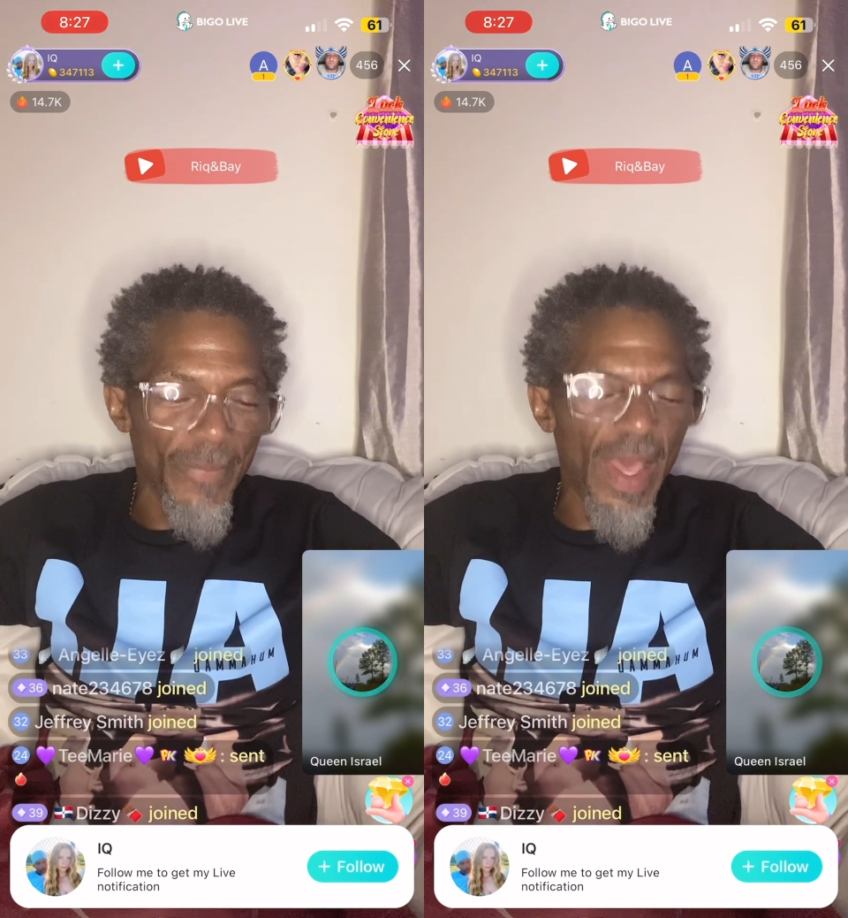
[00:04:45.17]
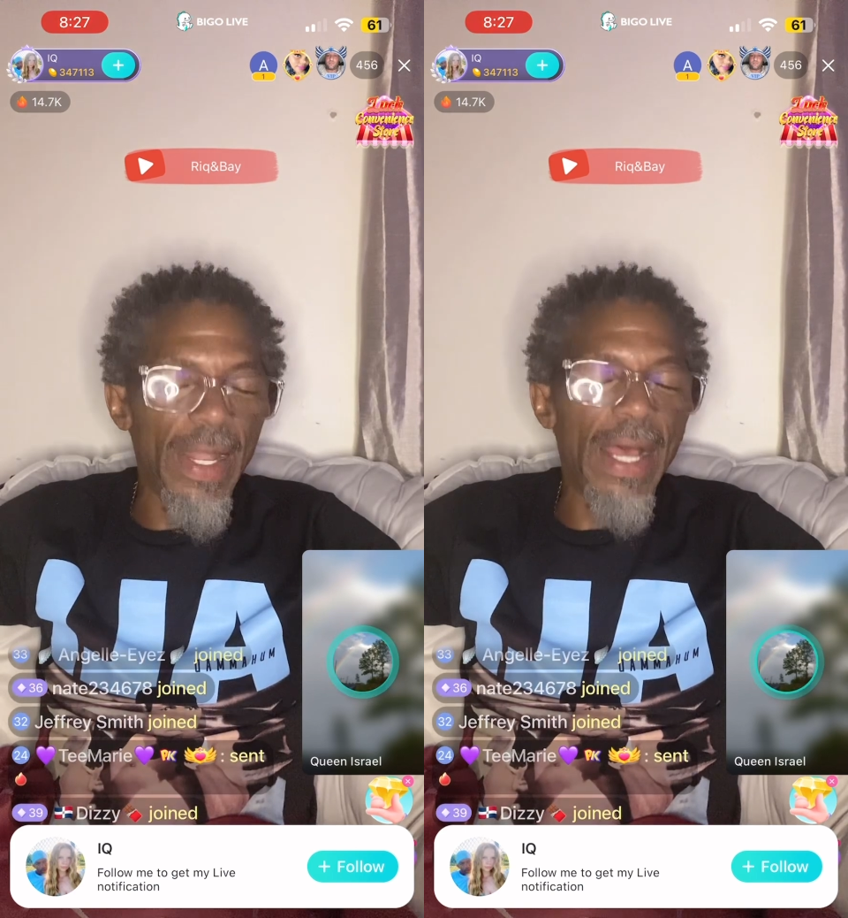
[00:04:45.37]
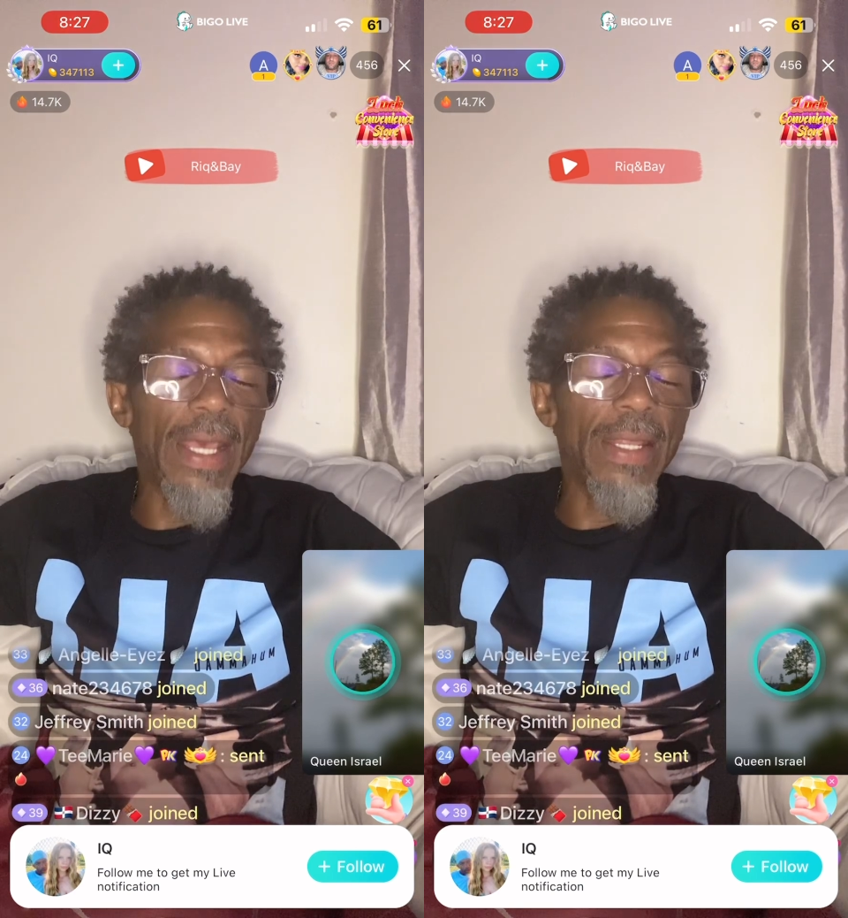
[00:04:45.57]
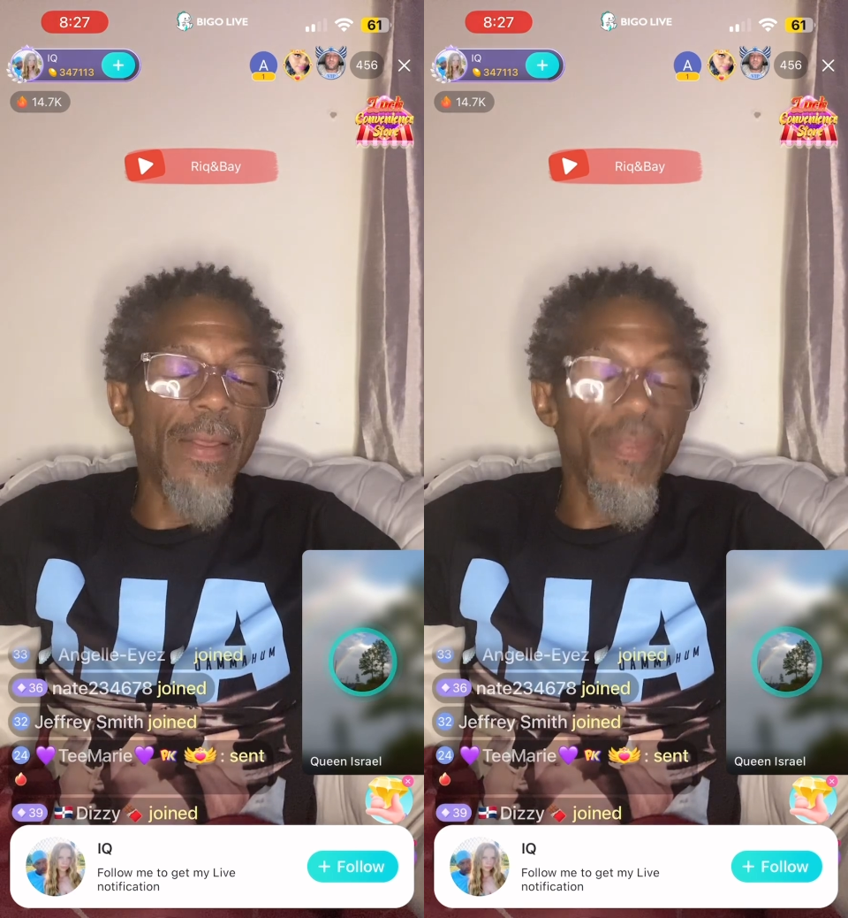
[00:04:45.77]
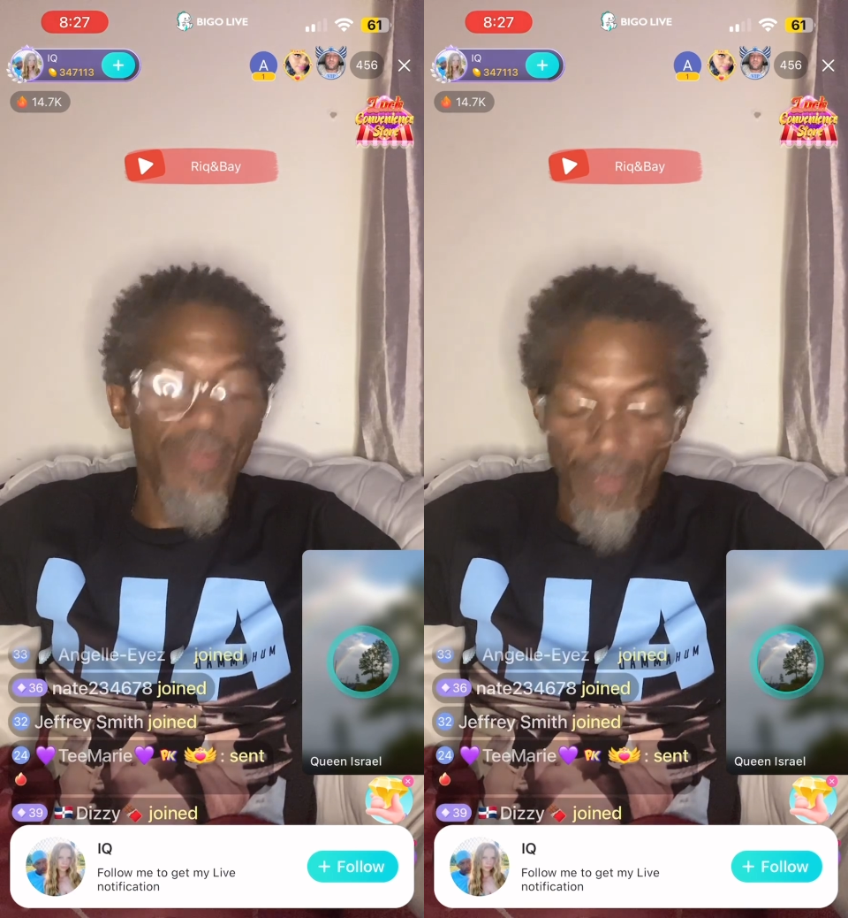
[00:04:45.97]
And I, I like
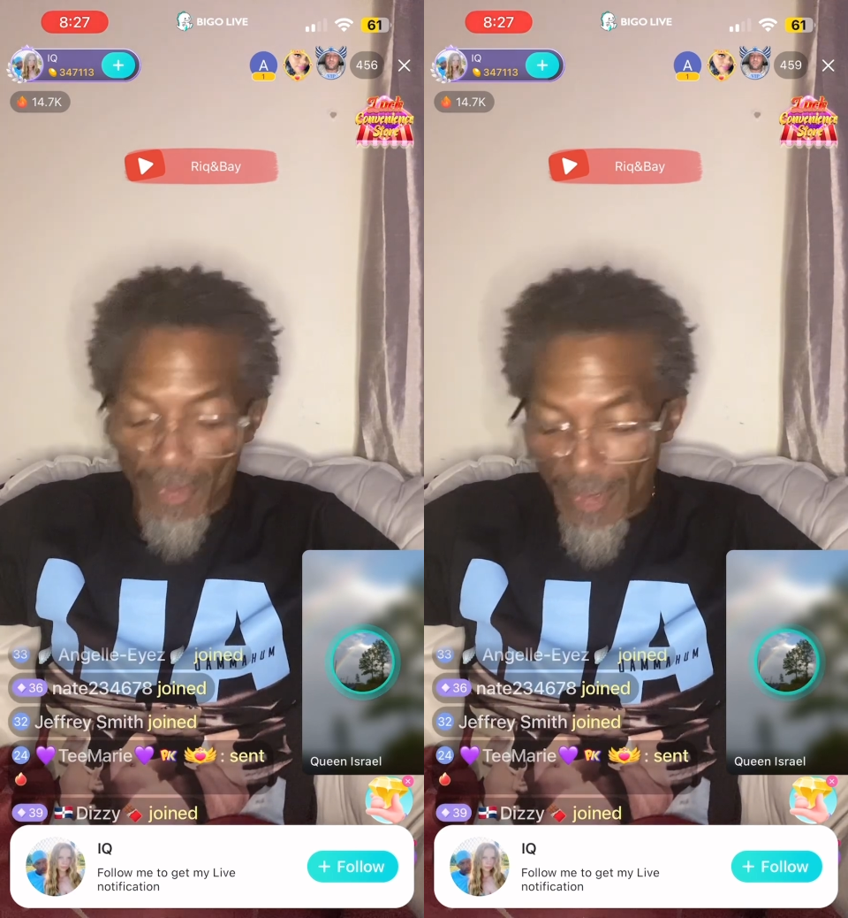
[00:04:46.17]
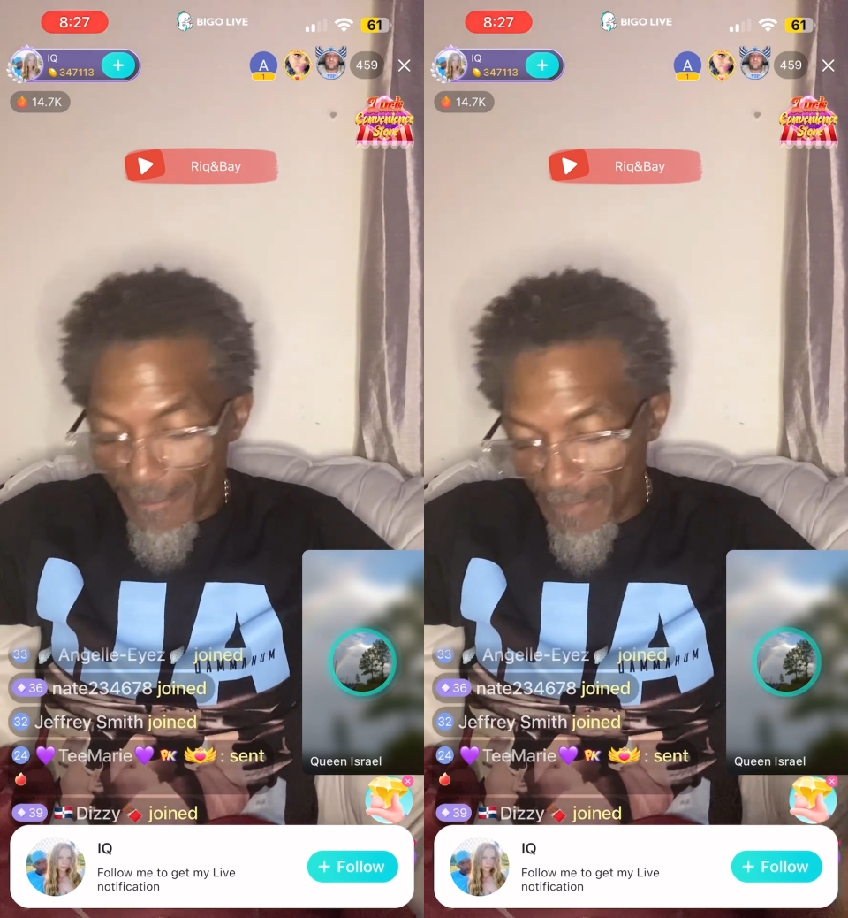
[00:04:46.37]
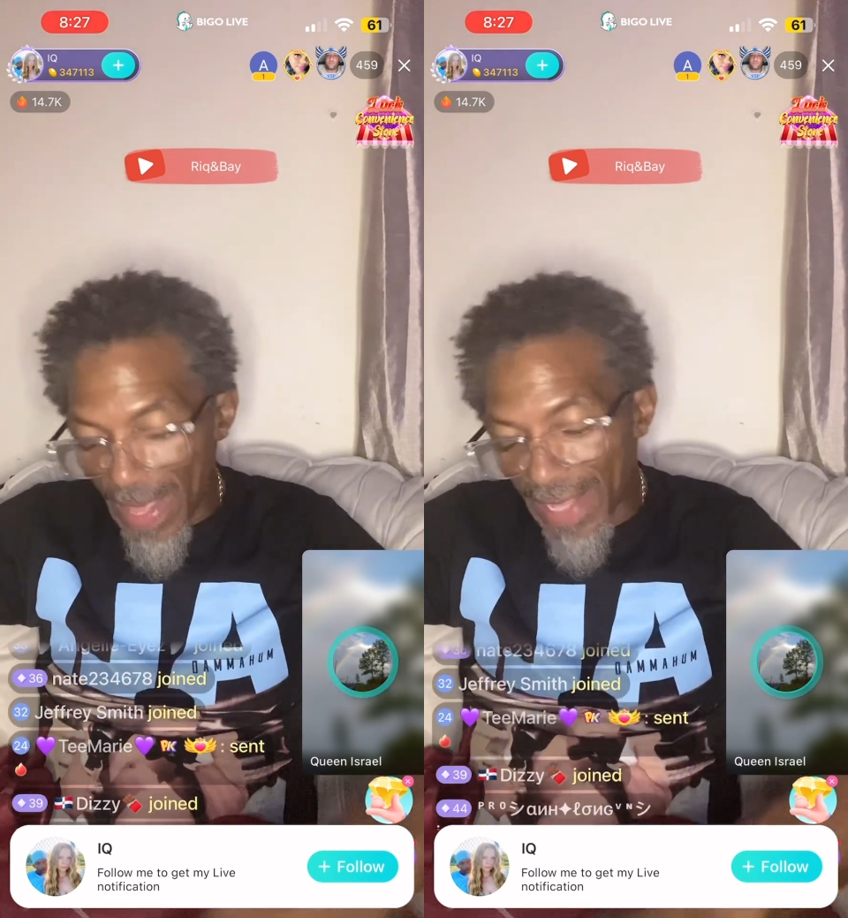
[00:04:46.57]
watching you guys.